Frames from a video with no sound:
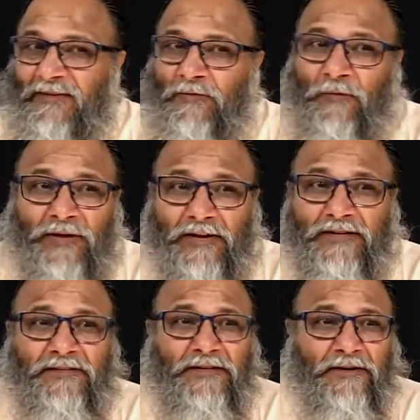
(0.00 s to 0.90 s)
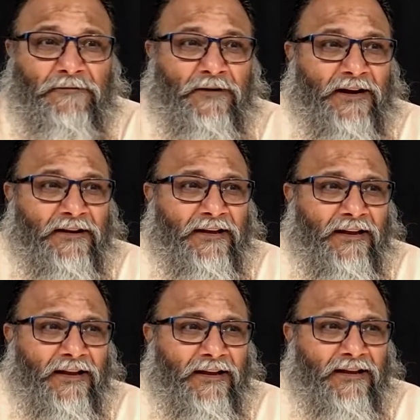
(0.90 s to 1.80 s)
So where is it
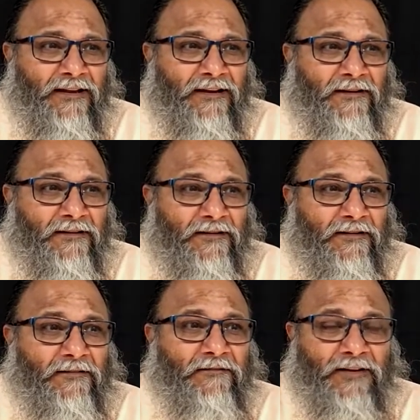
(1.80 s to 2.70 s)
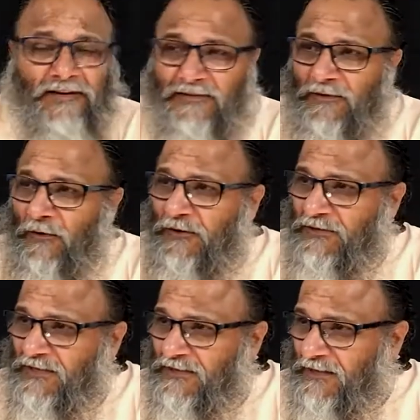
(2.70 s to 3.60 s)
reflecting? Where is the
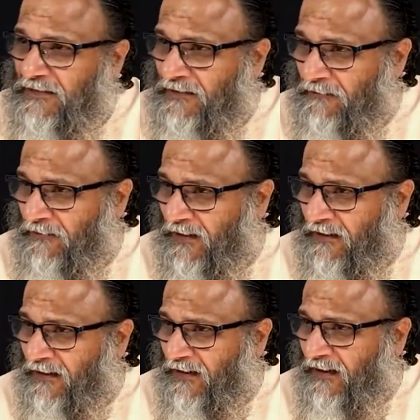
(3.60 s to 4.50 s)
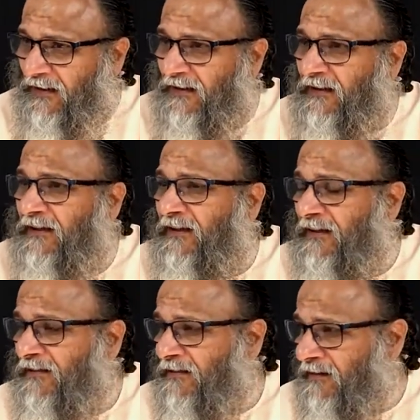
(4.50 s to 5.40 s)
consciousness reflecting?
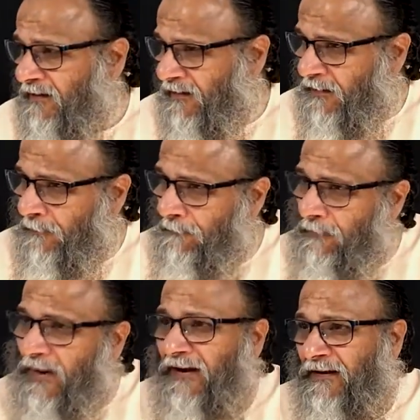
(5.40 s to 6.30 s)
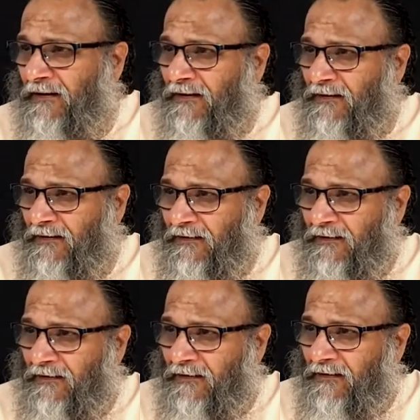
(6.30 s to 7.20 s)
In the mind.
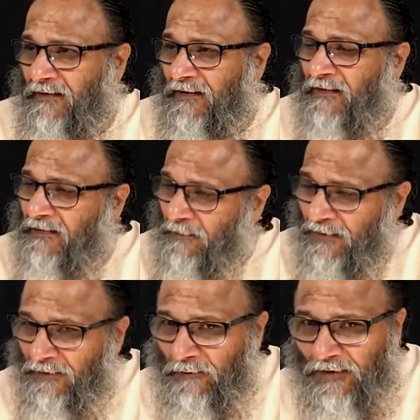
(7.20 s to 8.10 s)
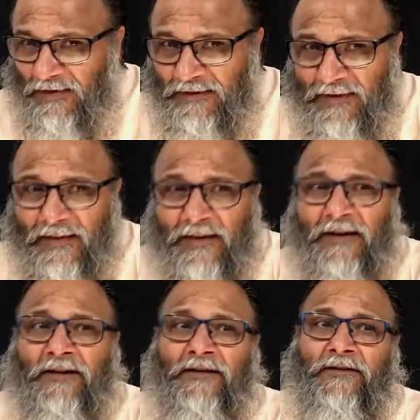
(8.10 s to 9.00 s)
In the mind what are
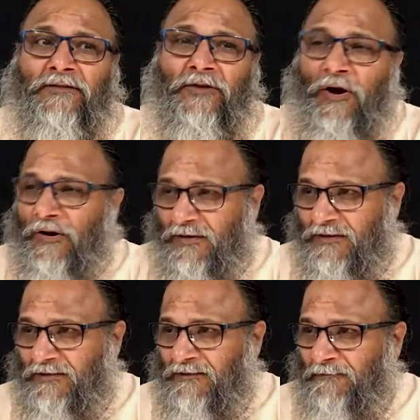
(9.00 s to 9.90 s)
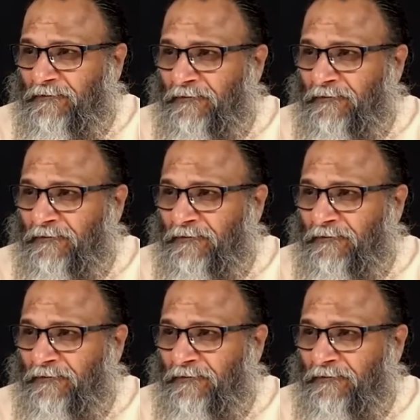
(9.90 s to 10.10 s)
there? Thoughts.